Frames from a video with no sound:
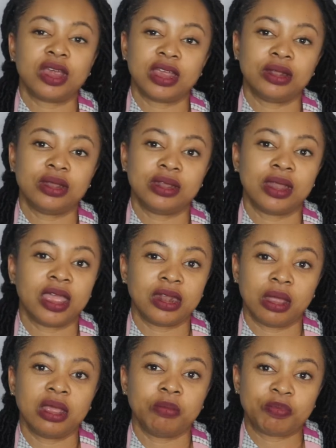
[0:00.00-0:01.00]

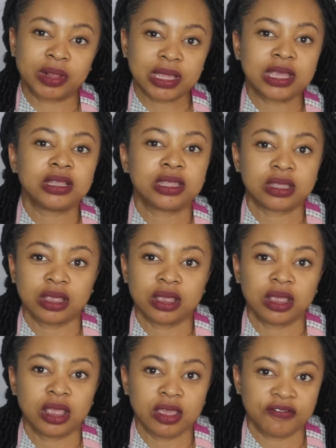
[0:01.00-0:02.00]
and please,
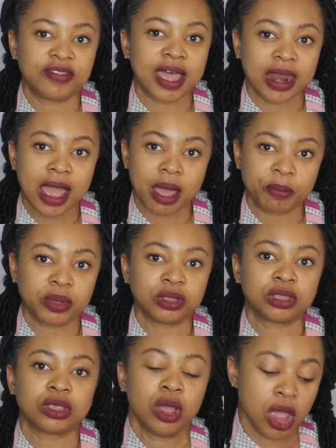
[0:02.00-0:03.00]
if that
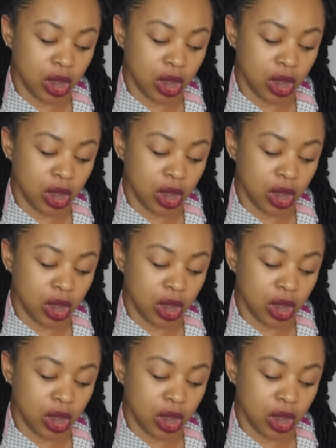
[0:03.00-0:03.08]
happens,